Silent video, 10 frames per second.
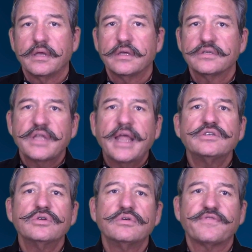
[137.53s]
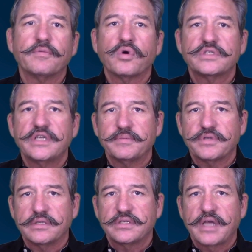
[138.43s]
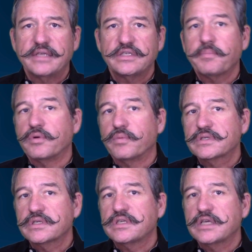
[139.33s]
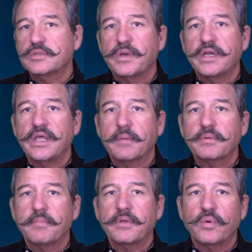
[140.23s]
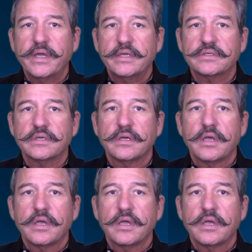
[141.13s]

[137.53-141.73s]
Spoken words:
Stay tuned for more tips on size up and risk assessment in the upcoming weeks.